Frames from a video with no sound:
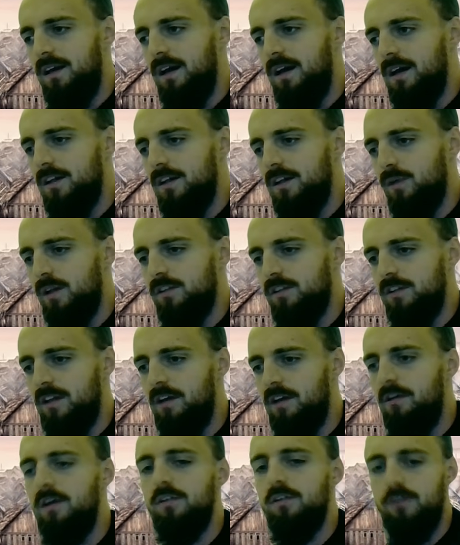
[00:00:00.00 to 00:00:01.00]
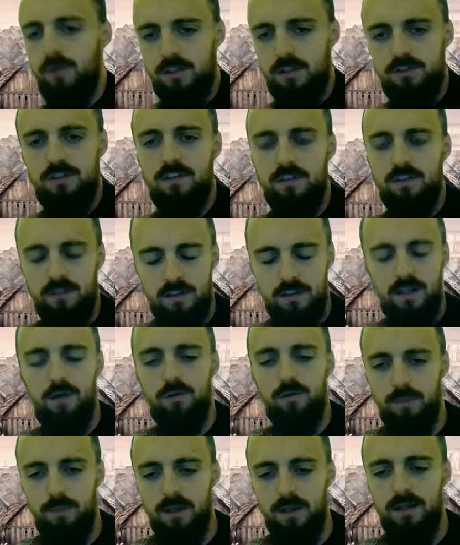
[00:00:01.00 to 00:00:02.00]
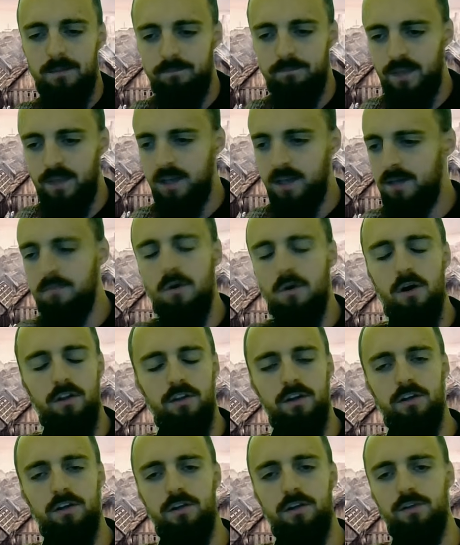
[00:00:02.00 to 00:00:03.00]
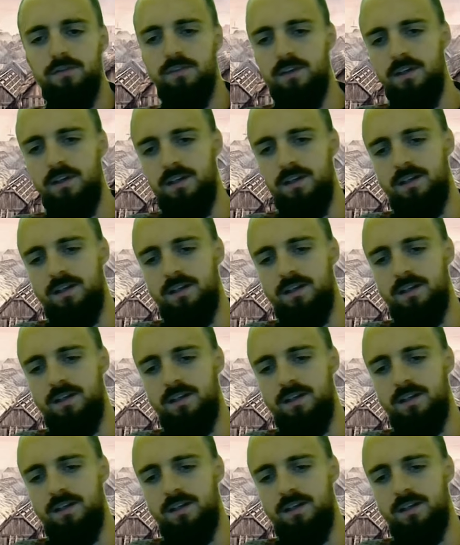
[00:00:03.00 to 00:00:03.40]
uh, to answer their own questions, then that would be more than enough.